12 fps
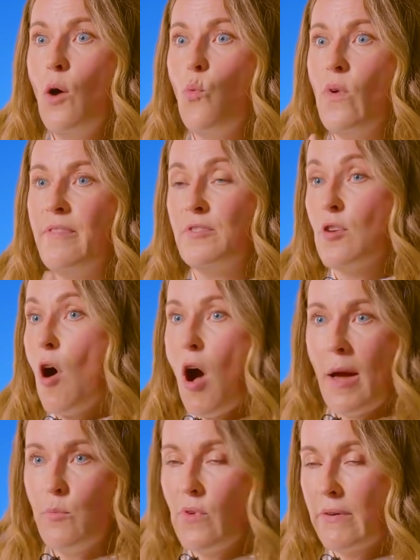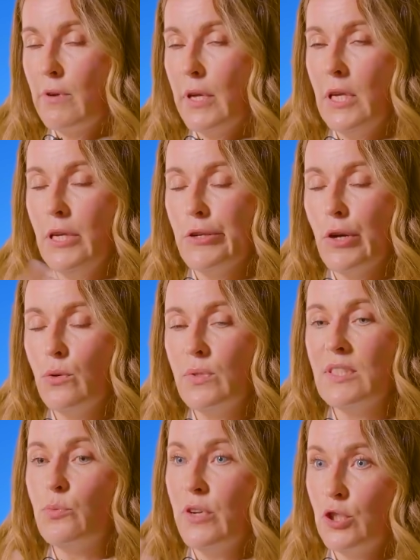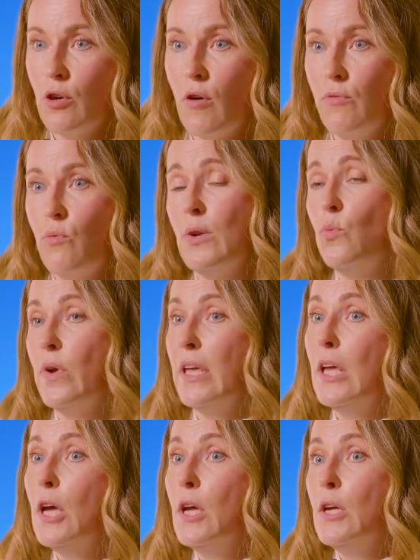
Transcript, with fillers: with time where we switch off, when we